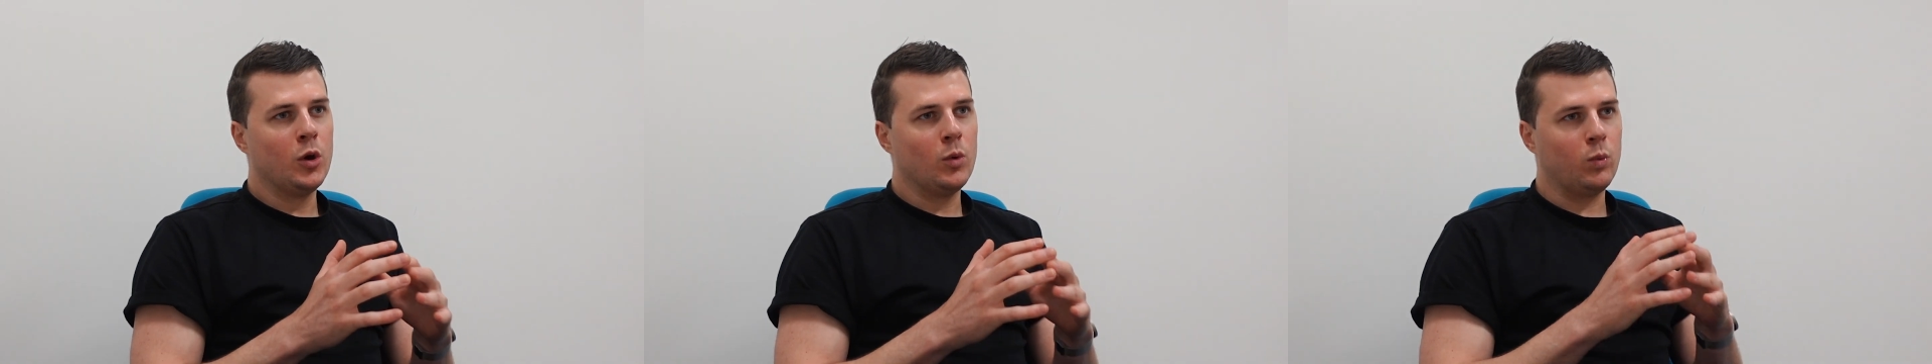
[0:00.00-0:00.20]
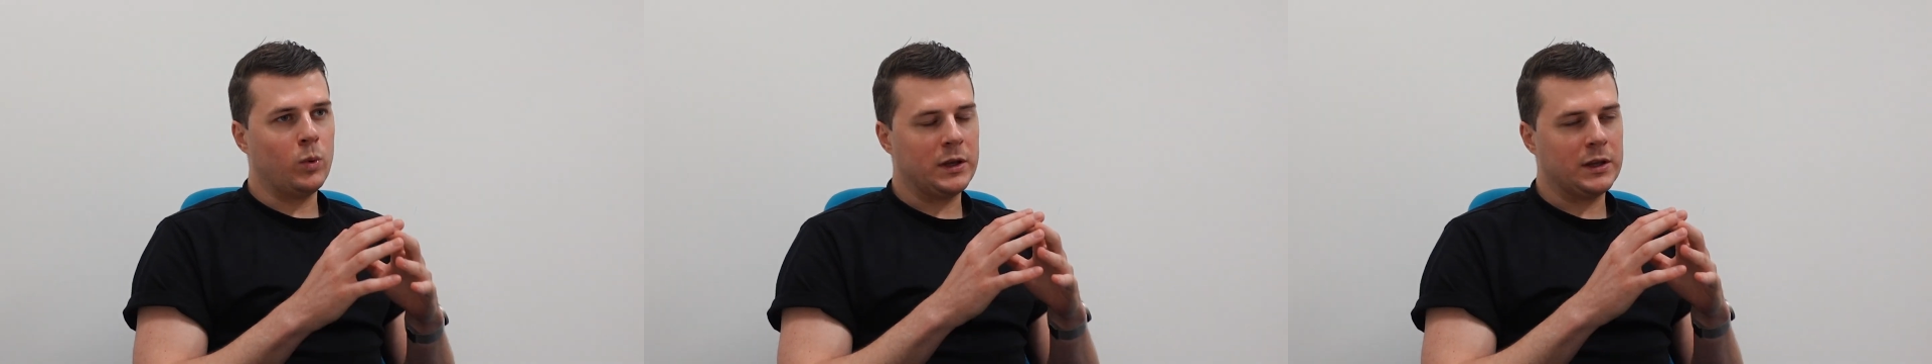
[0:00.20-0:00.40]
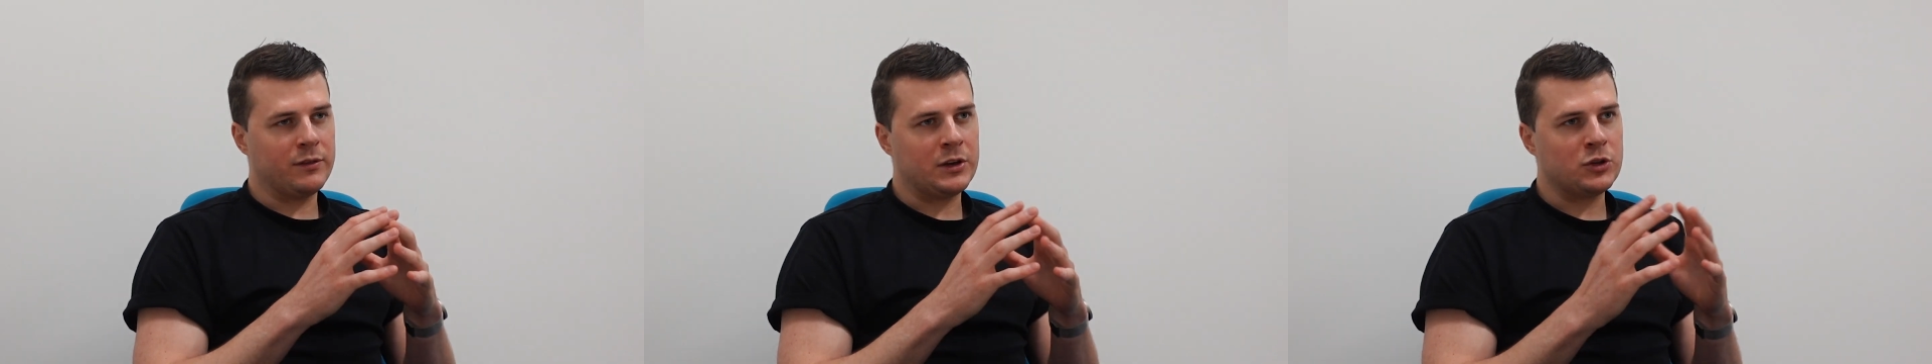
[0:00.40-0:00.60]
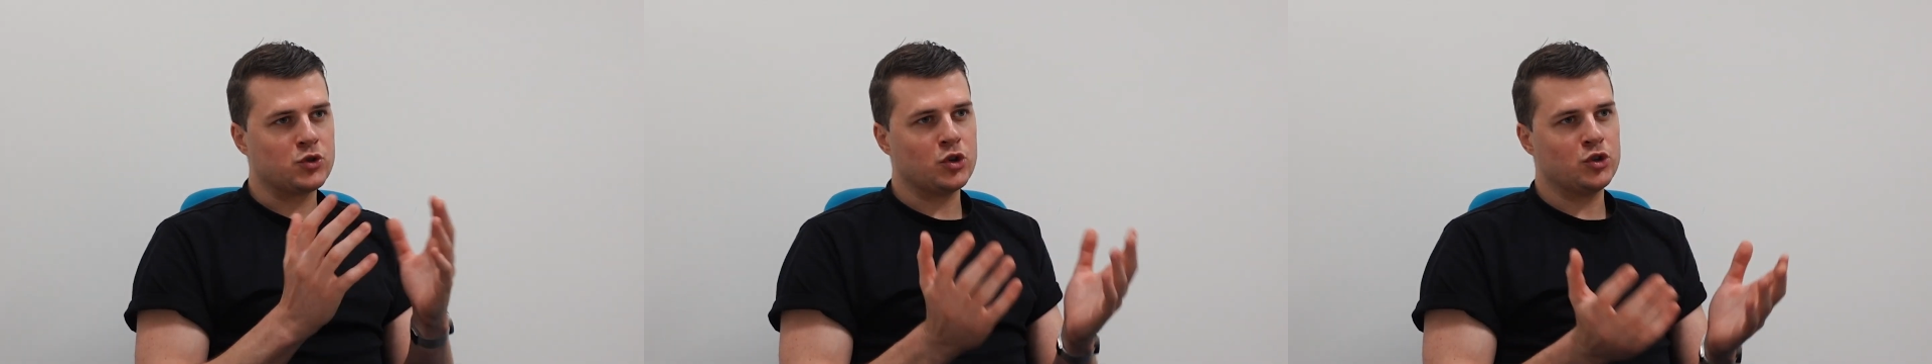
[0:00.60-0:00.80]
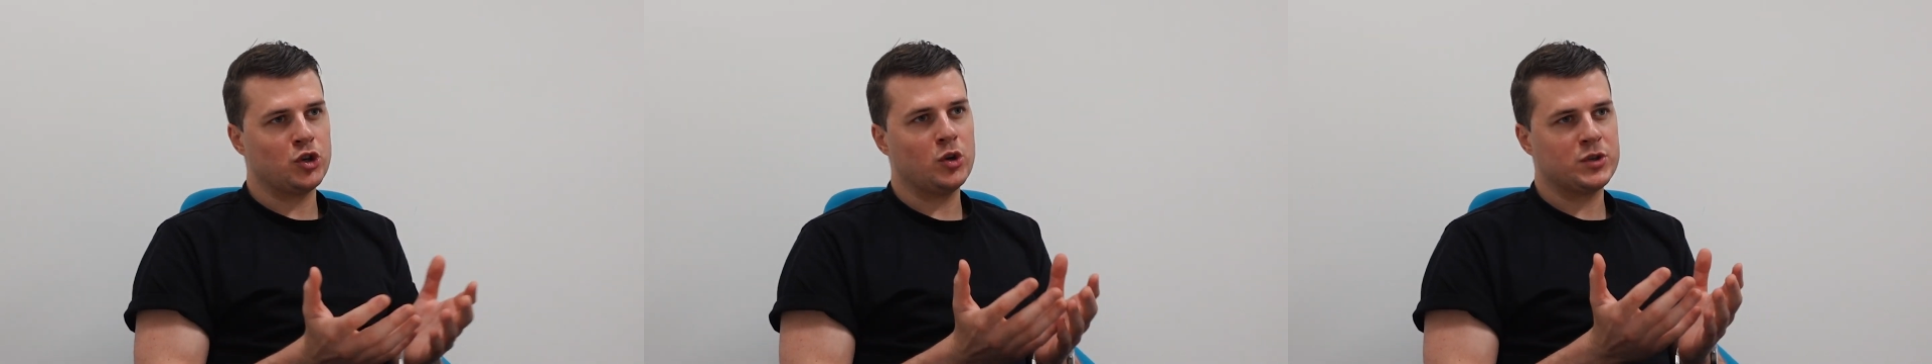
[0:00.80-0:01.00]
We have
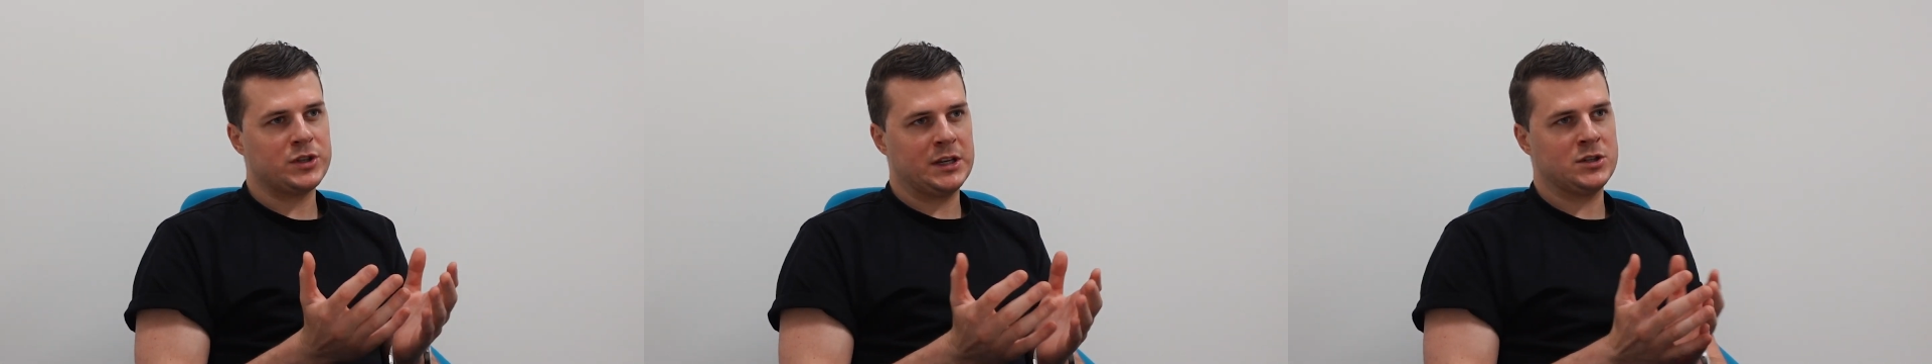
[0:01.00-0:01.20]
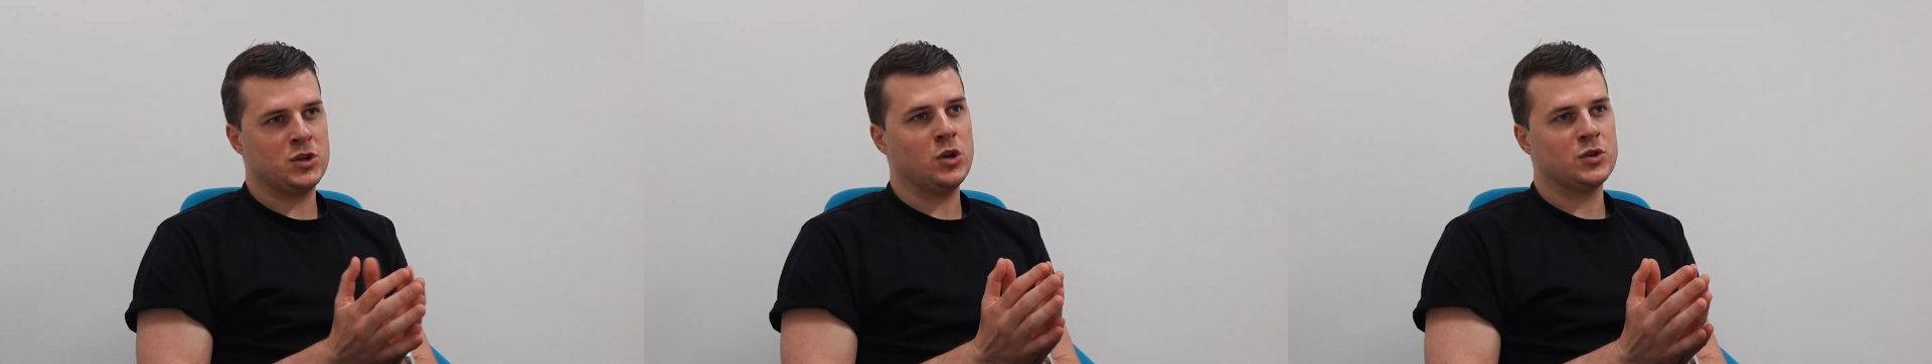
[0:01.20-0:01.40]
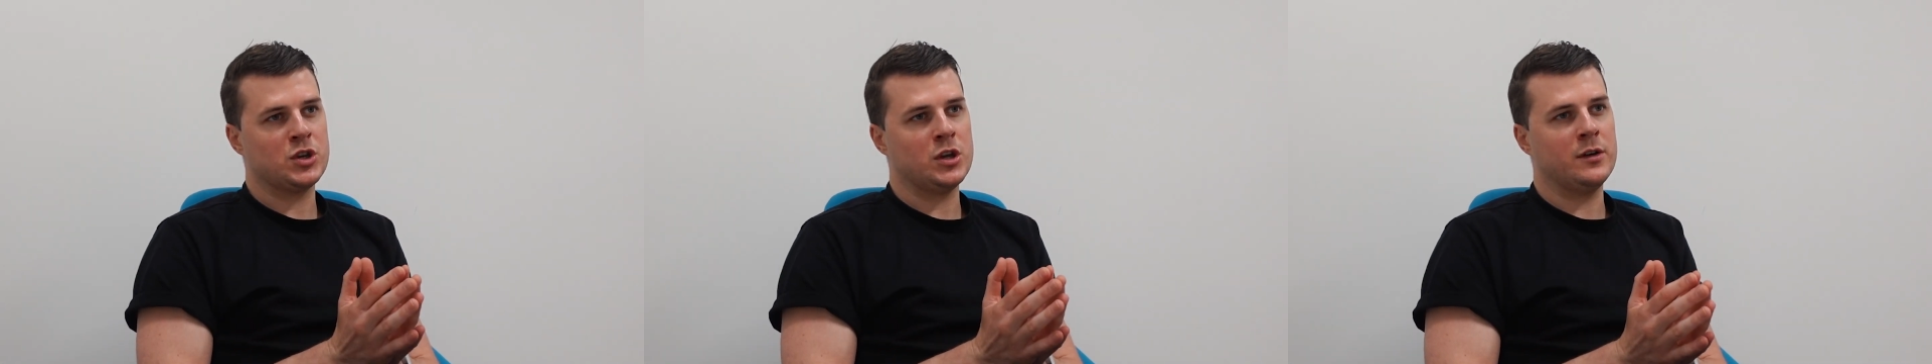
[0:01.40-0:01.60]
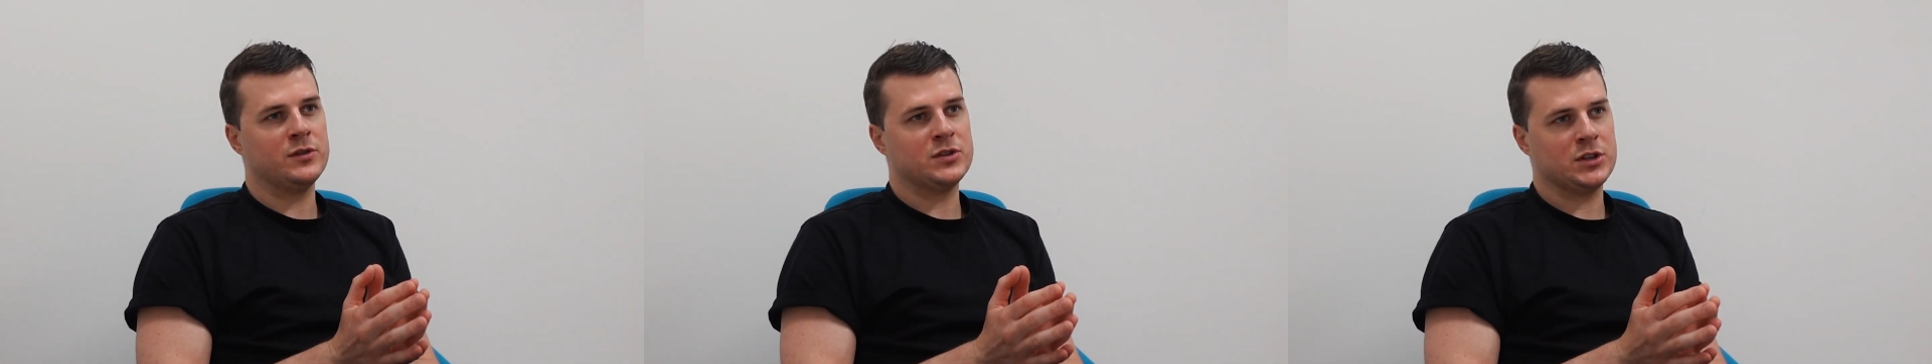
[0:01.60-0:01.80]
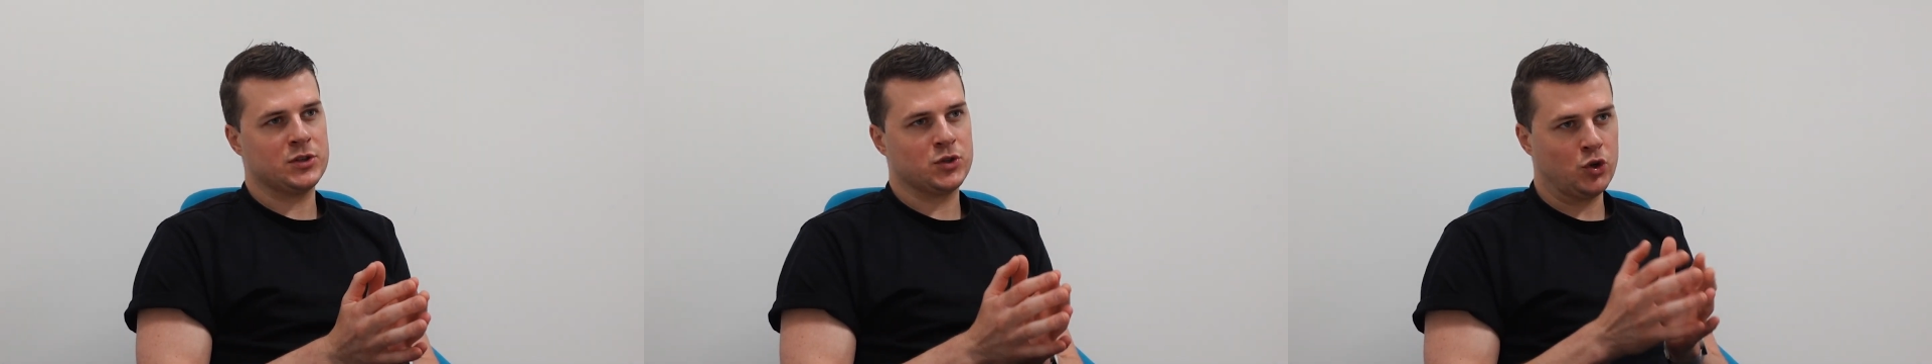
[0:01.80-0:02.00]
introduced these new services